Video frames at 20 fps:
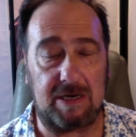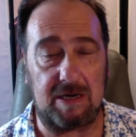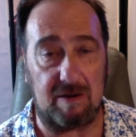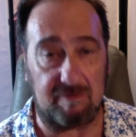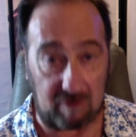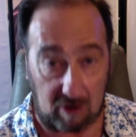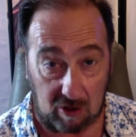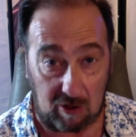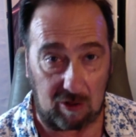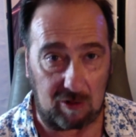of
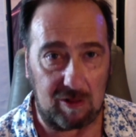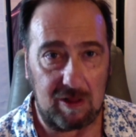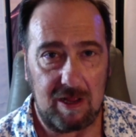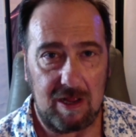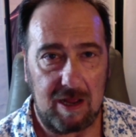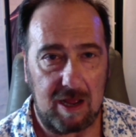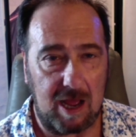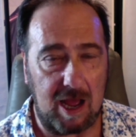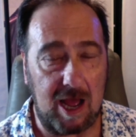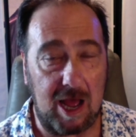all,
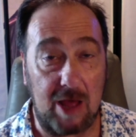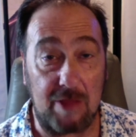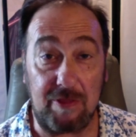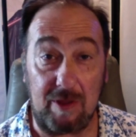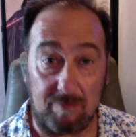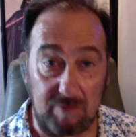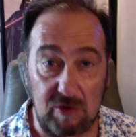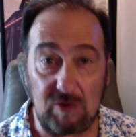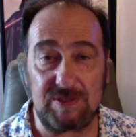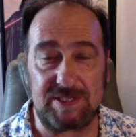the
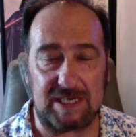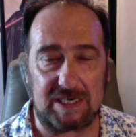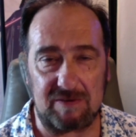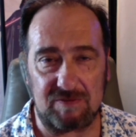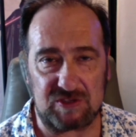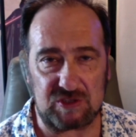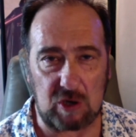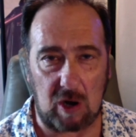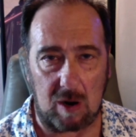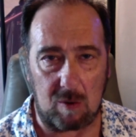music of
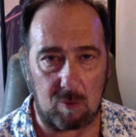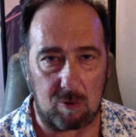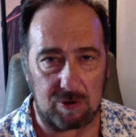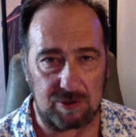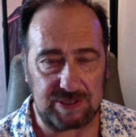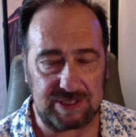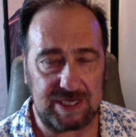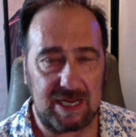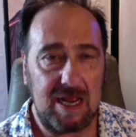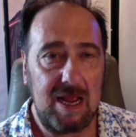Star
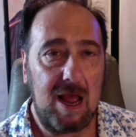Wars.